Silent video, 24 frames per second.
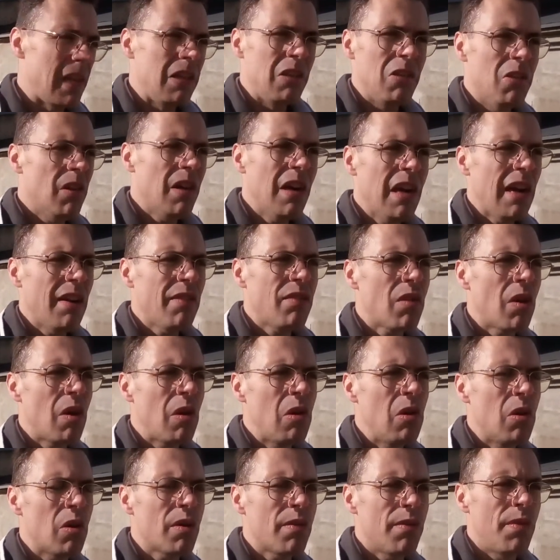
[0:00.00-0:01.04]
you don't have to
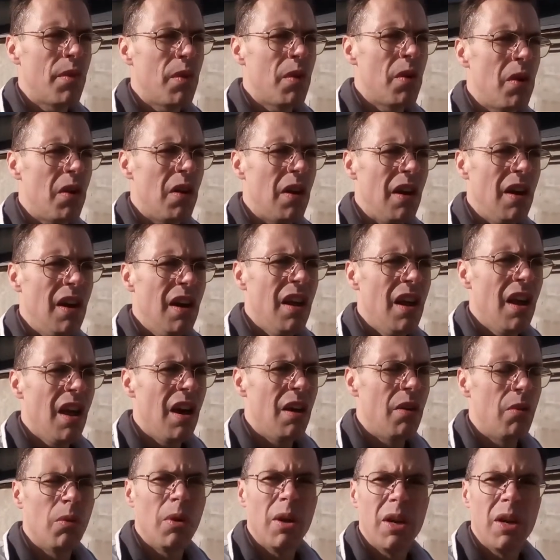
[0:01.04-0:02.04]
look for uh,